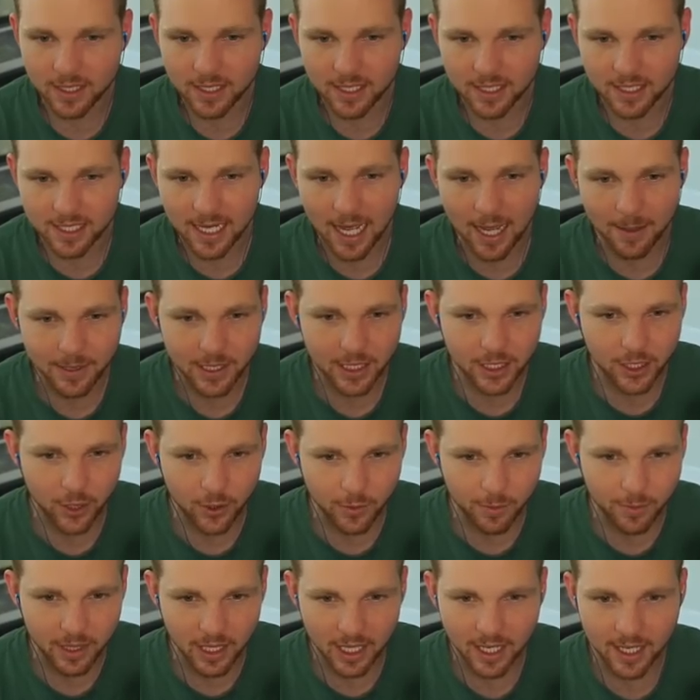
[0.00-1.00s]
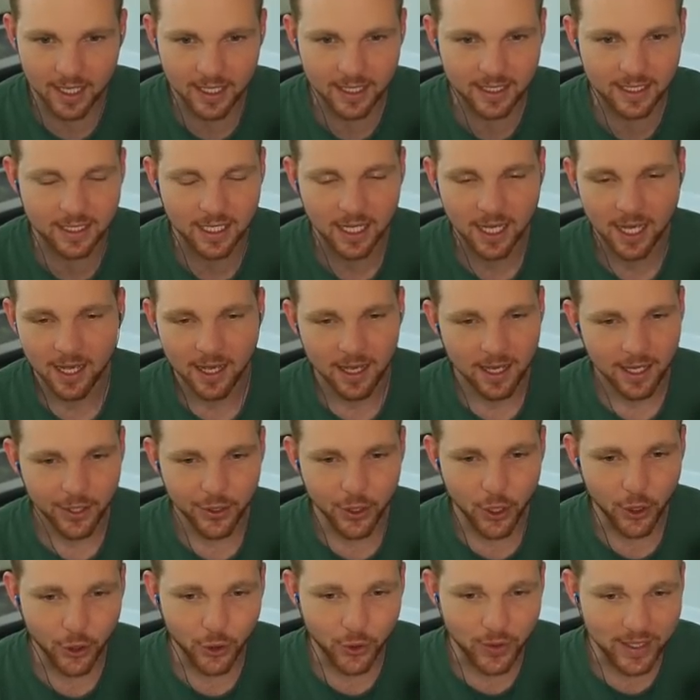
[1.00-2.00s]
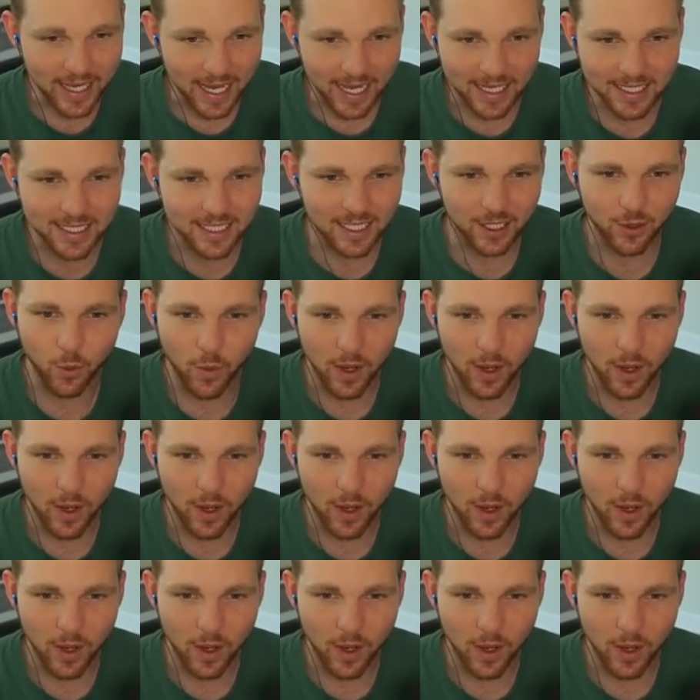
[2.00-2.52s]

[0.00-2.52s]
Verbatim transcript: to stop certain plays. You know, you're guessing